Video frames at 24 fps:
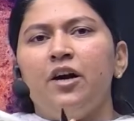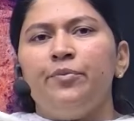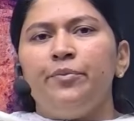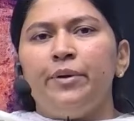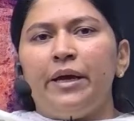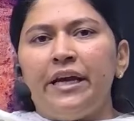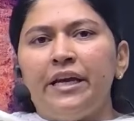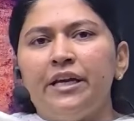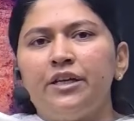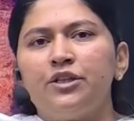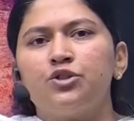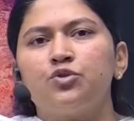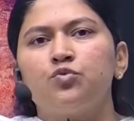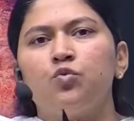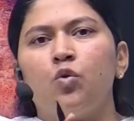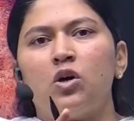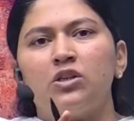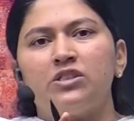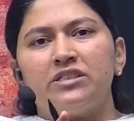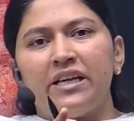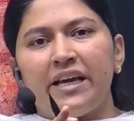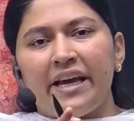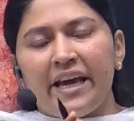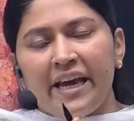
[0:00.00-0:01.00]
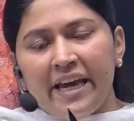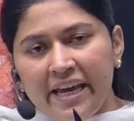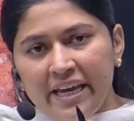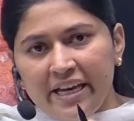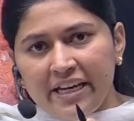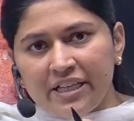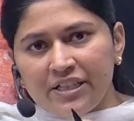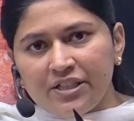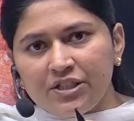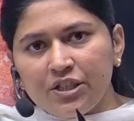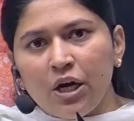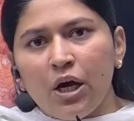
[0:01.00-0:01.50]
age was the
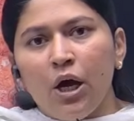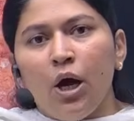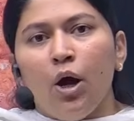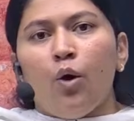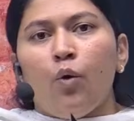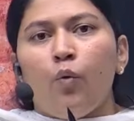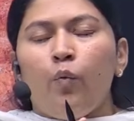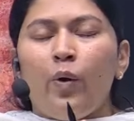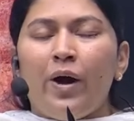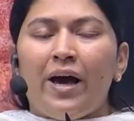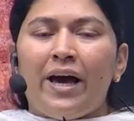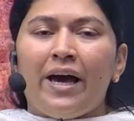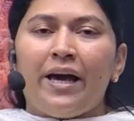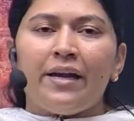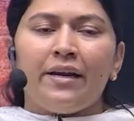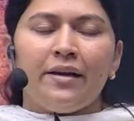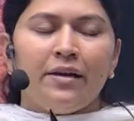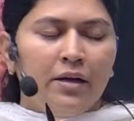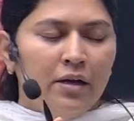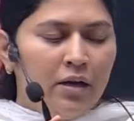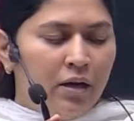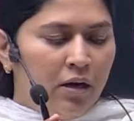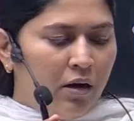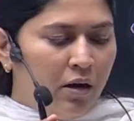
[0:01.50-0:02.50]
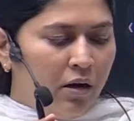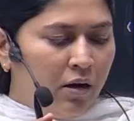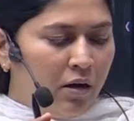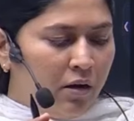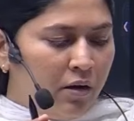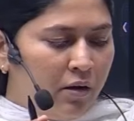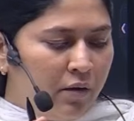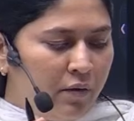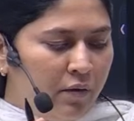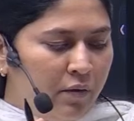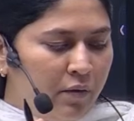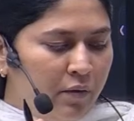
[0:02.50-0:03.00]
age where
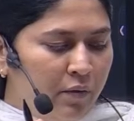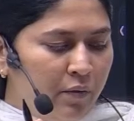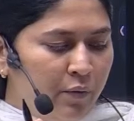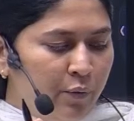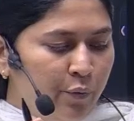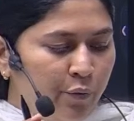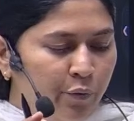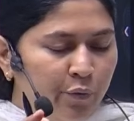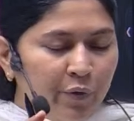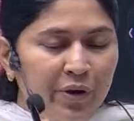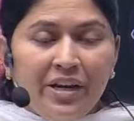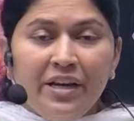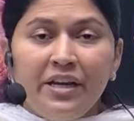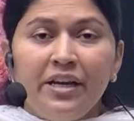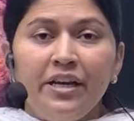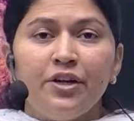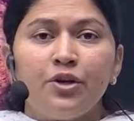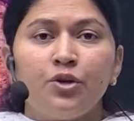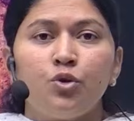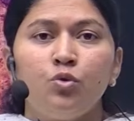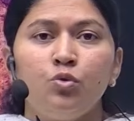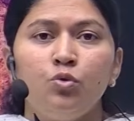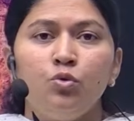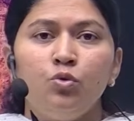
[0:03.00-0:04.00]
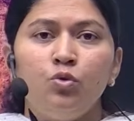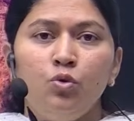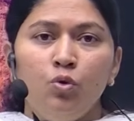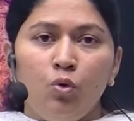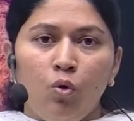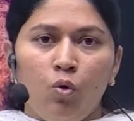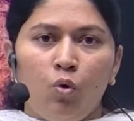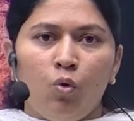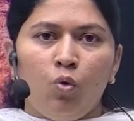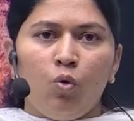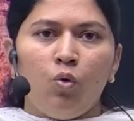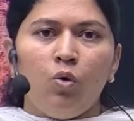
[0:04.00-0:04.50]
we need to
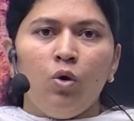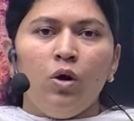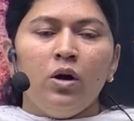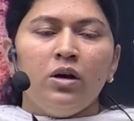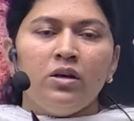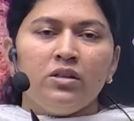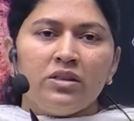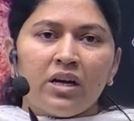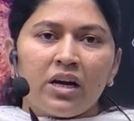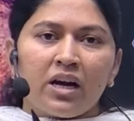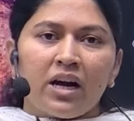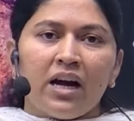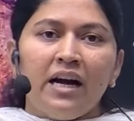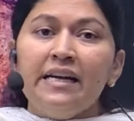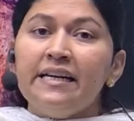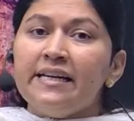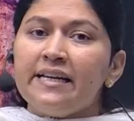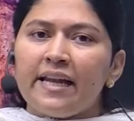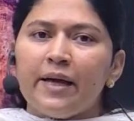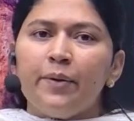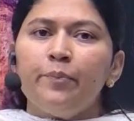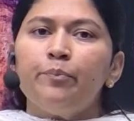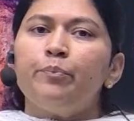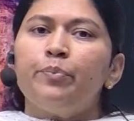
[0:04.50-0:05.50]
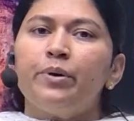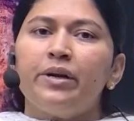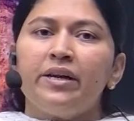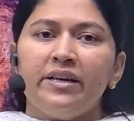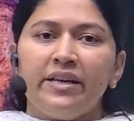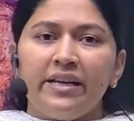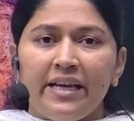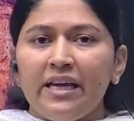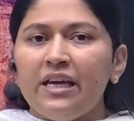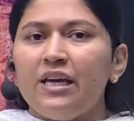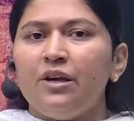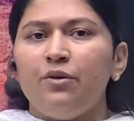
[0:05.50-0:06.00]
know the contemporary
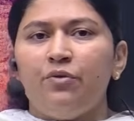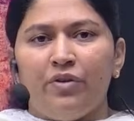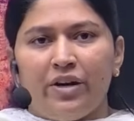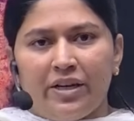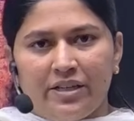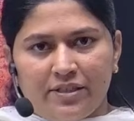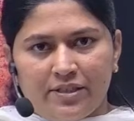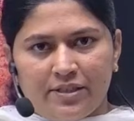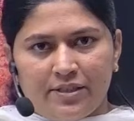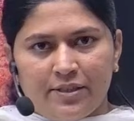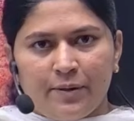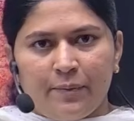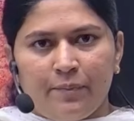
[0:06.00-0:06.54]
events.